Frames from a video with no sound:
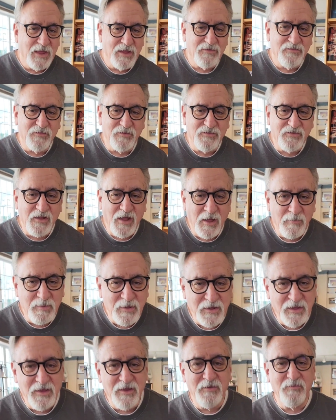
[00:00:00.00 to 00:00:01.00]
Thanks for
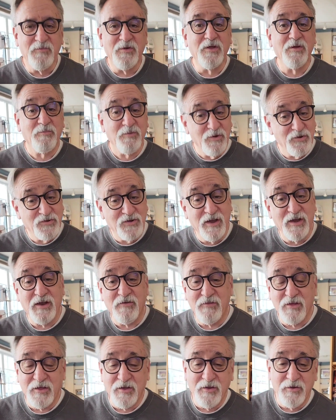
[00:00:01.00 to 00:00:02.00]
stopping in, and we appreciate
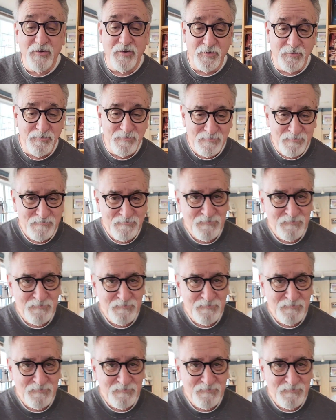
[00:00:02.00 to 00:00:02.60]
everything you do.